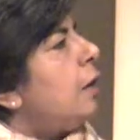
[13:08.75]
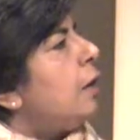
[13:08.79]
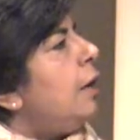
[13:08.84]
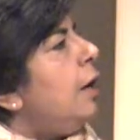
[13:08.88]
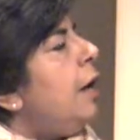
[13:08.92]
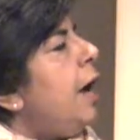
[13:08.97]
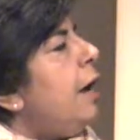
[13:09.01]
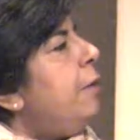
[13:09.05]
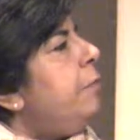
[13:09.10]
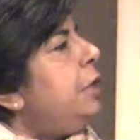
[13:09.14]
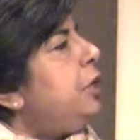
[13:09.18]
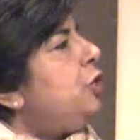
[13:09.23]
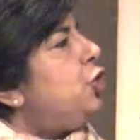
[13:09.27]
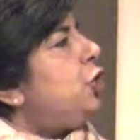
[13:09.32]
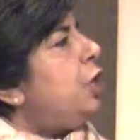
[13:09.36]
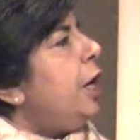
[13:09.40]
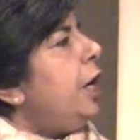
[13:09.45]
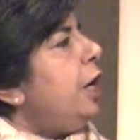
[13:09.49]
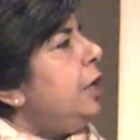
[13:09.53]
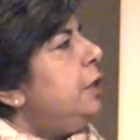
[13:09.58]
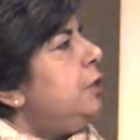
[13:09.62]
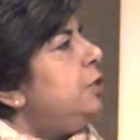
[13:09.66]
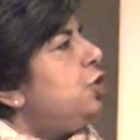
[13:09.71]
climate
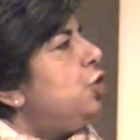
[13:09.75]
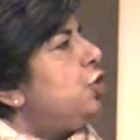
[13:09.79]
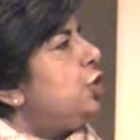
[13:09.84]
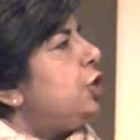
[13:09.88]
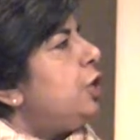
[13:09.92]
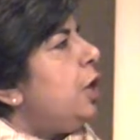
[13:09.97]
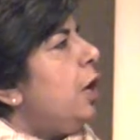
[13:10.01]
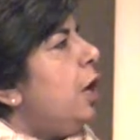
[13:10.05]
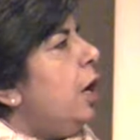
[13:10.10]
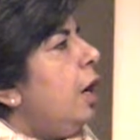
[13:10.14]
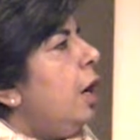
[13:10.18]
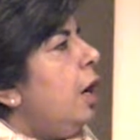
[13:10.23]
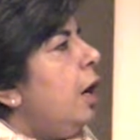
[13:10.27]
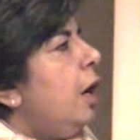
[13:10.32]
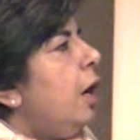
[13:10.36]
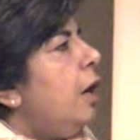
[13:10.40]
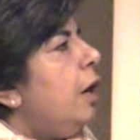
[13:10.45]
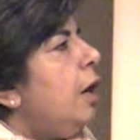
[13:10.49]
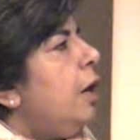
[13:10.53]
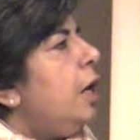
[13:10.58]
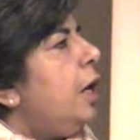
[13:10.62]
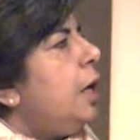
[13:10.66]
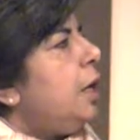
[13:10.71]
change
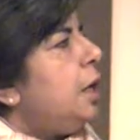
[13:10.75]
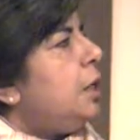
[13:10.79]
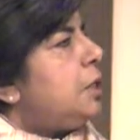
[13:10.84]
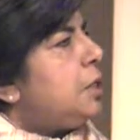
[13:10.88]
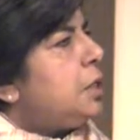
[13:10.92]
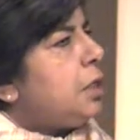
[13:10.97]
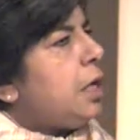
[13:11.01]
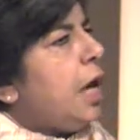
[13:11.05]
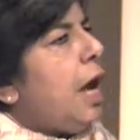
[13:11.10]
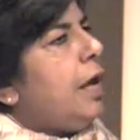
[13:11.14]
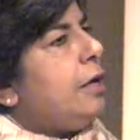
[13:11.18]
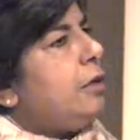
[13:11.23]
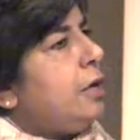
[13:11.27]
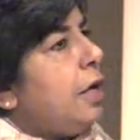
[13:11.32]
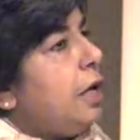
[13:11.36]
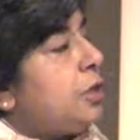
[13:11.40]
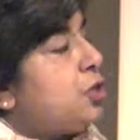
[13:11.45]
and